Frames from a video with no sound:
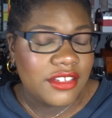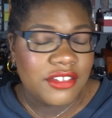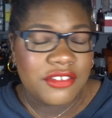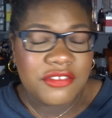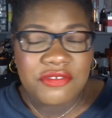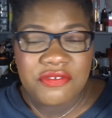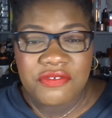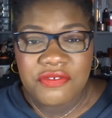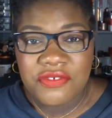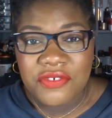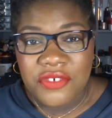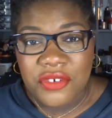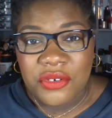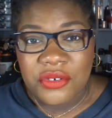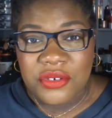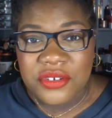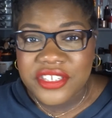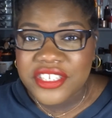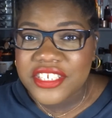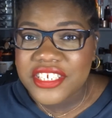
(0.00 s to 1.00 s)

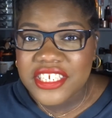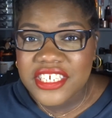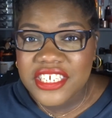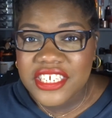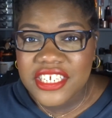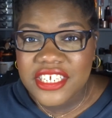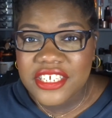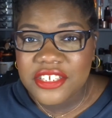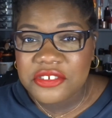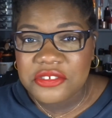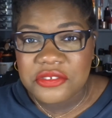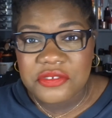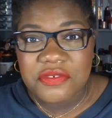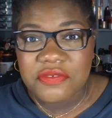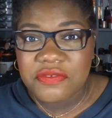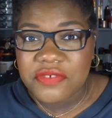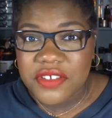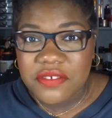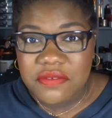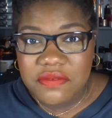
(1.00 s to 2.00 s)
40 to
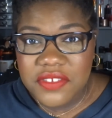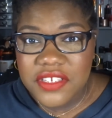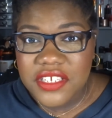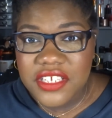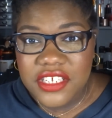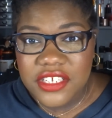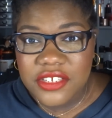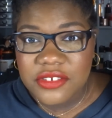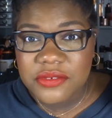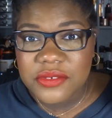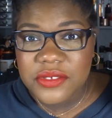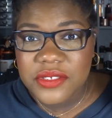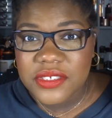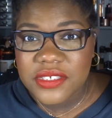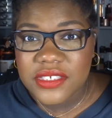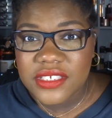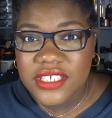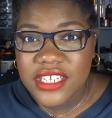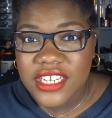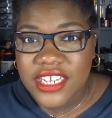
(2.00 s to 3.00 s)
50
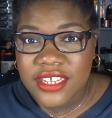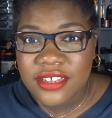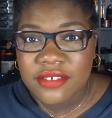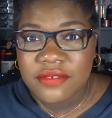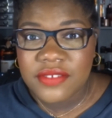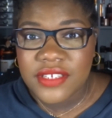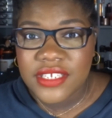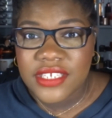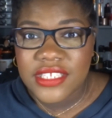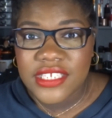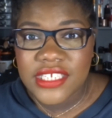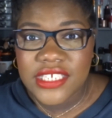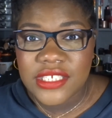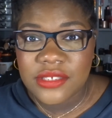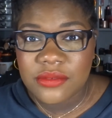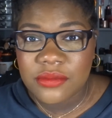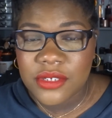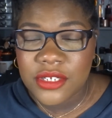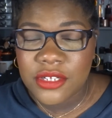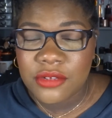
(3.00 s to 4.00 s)
uses left in this
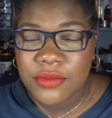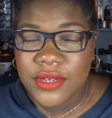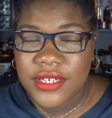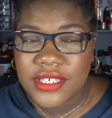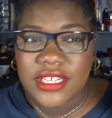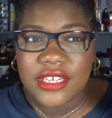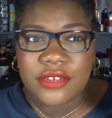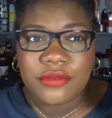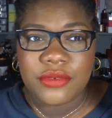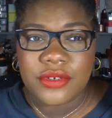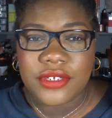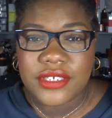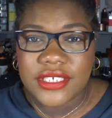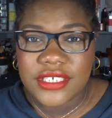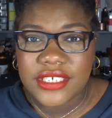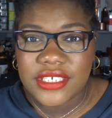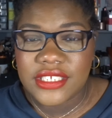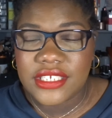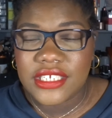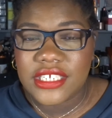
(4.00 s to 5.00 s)
one when I wrote
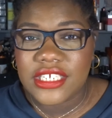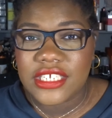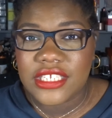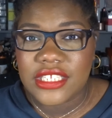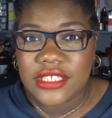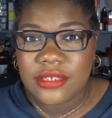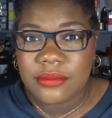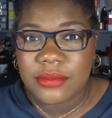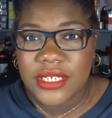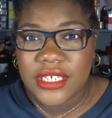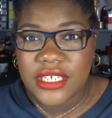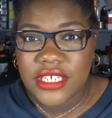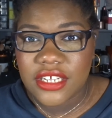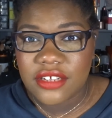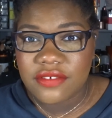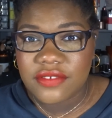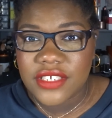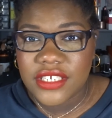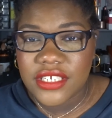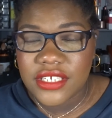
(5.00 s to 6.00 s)
it in the beginning
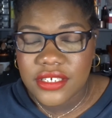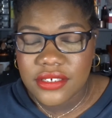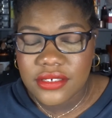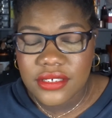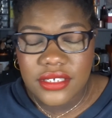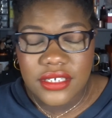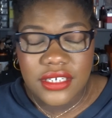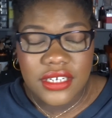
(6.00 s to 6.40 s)
of the year.